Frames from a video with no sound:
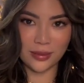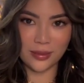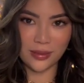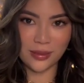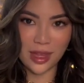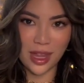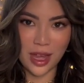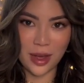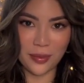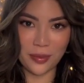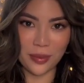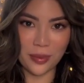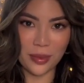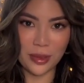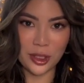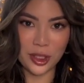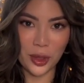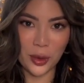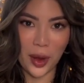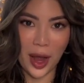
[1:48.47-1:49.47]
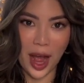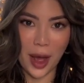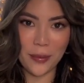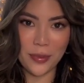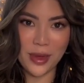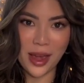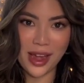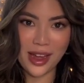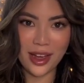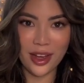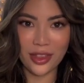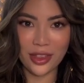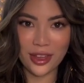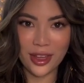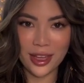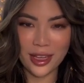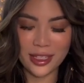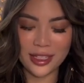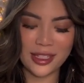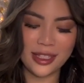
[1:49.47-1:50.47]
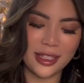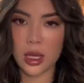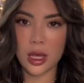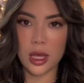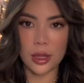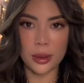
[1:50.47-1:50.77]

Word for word: yeah, so happy I got this.